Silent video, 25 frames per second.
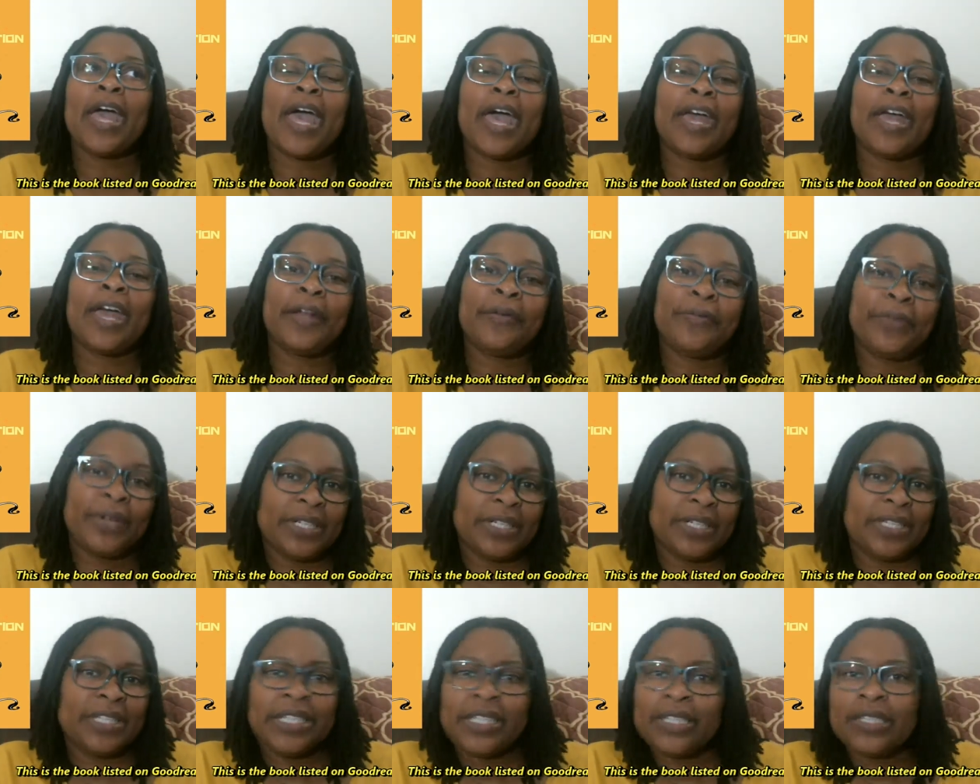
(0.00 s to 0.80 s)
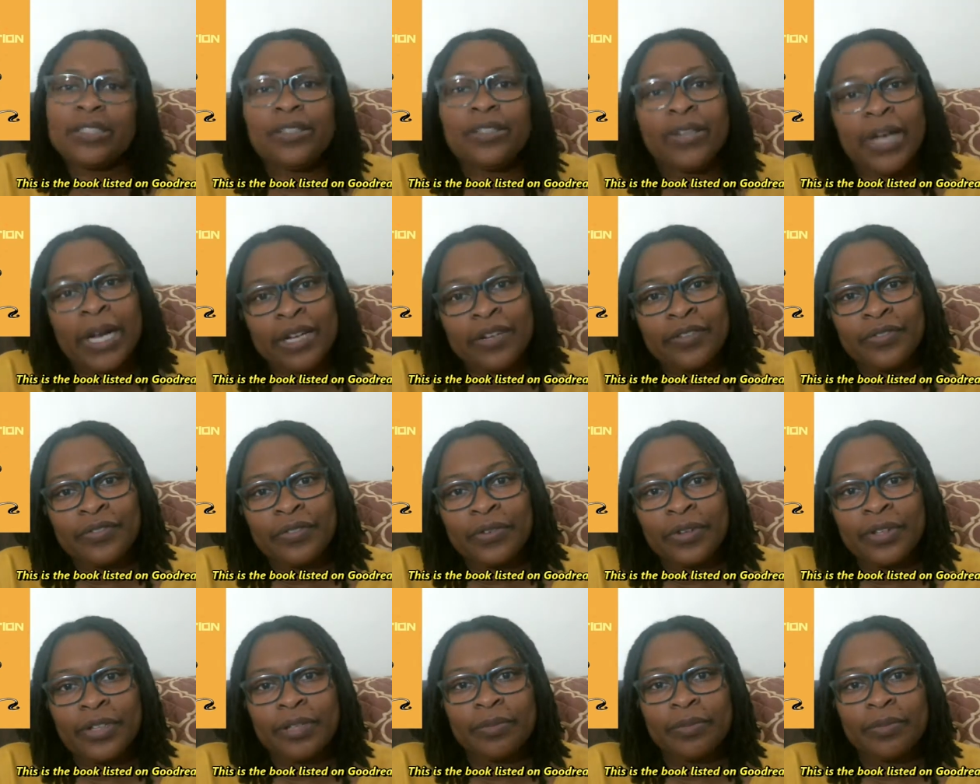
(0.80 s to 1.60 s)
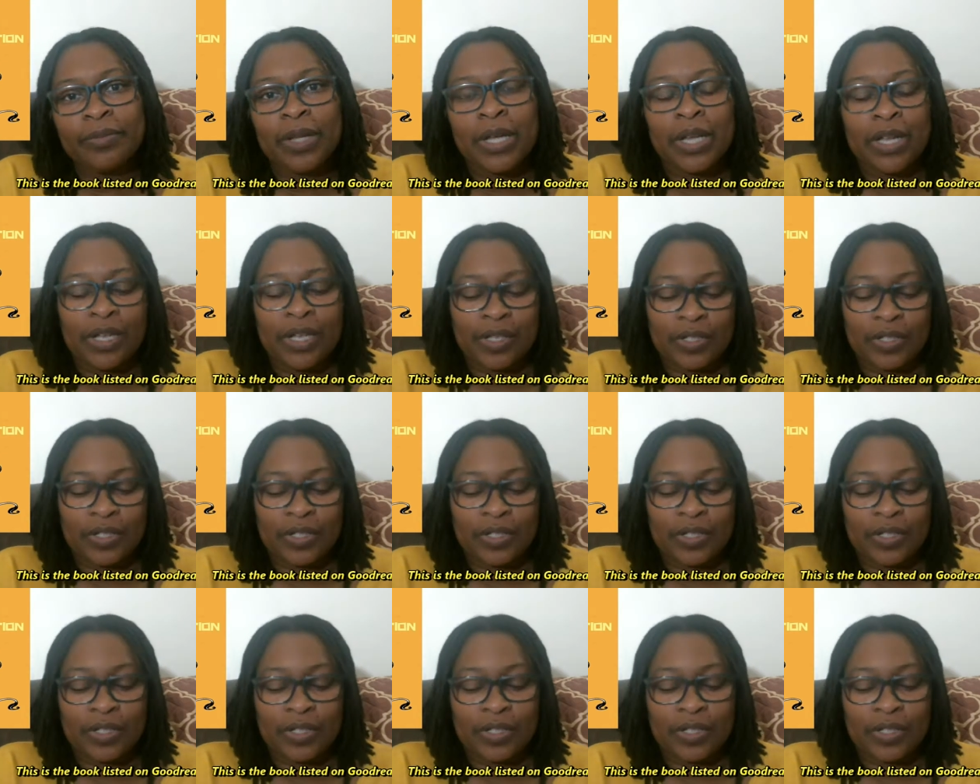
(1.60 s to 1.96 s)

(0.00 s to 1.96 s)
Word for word: and I wanted to get credit for them.